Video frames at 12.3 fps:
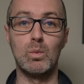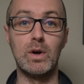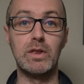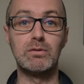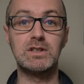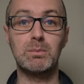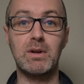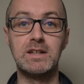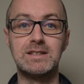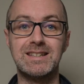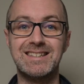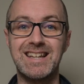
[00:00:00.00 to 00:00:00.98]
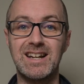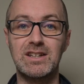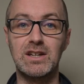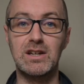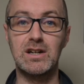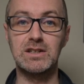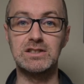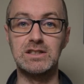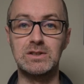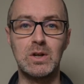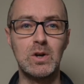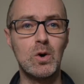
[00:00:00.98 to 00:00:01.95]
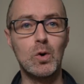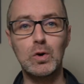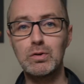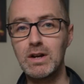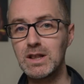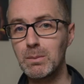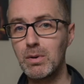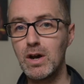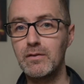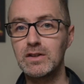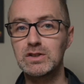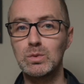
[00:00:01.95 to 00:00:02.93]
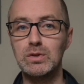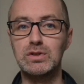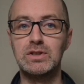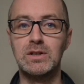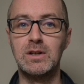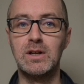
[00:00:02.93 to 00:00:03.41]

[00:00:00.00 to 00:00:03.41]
Whether it's placing delicate garnishes or creating the perfect swoosh,